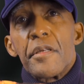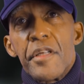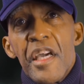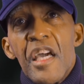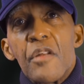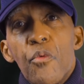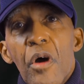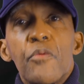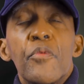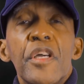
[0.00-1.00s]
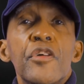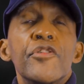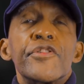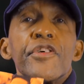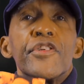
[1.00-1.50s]
did what we
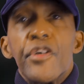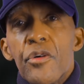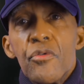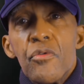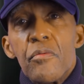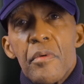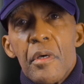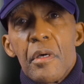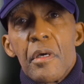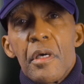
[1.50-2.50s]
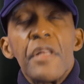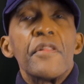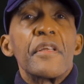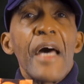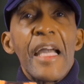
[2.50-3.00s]
used to do in
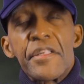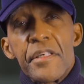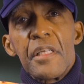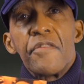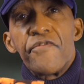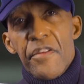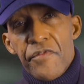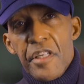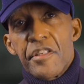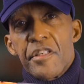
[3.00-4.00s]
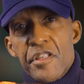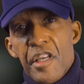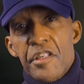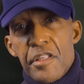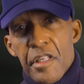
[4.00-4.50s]
the 1950s and
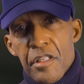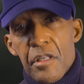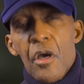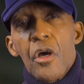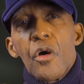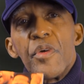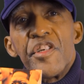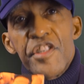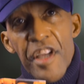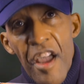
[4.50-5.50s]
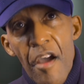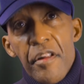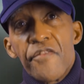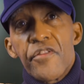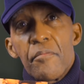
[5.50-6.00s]
60s. We shared
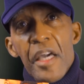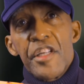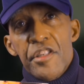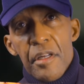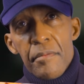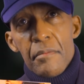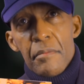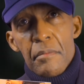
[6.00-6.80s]
information,